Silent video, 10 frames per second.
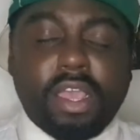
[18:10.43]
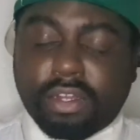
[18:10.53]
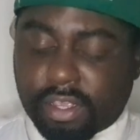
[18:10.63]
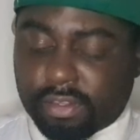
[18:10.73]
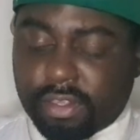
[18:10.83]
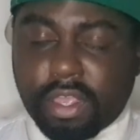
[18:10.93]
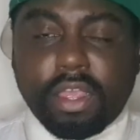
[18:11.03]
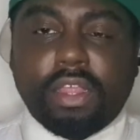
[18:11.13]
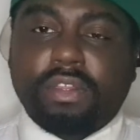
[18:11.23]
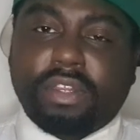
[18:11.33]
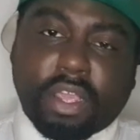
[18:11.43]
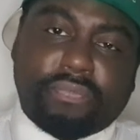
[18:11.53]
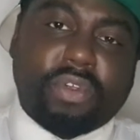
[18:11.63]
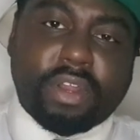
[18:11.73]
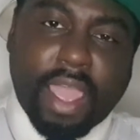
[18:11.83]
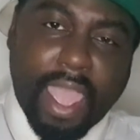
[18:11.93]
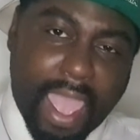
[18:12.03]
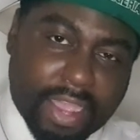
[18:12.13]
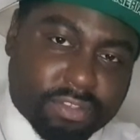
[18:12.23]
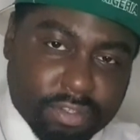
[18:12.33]
There's different
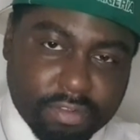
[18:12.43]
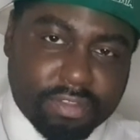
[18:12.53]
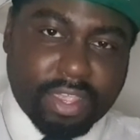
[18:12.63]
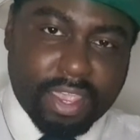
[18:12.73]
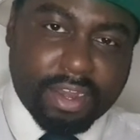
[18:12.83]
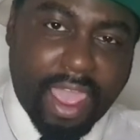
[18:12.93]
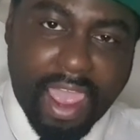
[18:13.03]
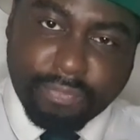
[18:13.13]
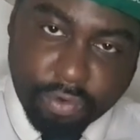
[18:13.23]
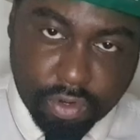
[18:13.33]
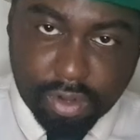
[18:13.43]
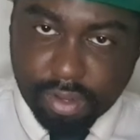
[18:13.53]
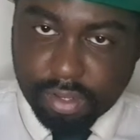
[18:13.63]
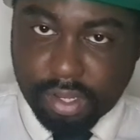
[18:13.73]
accents in Africa.